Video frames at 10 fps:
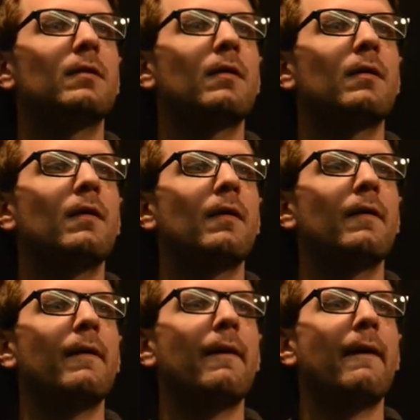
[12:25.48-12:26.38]

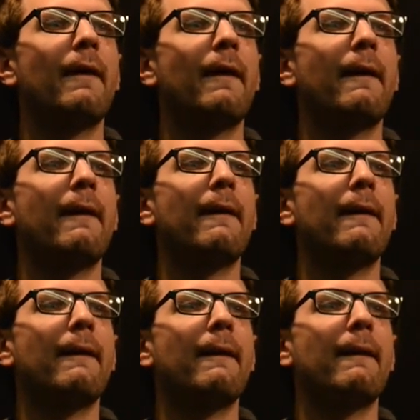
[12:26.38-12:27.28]

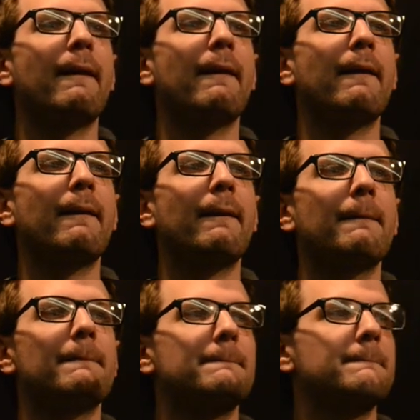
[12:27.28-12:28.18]

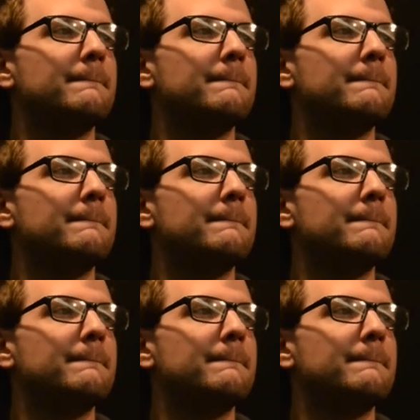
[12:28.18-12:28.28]
Nothing is said.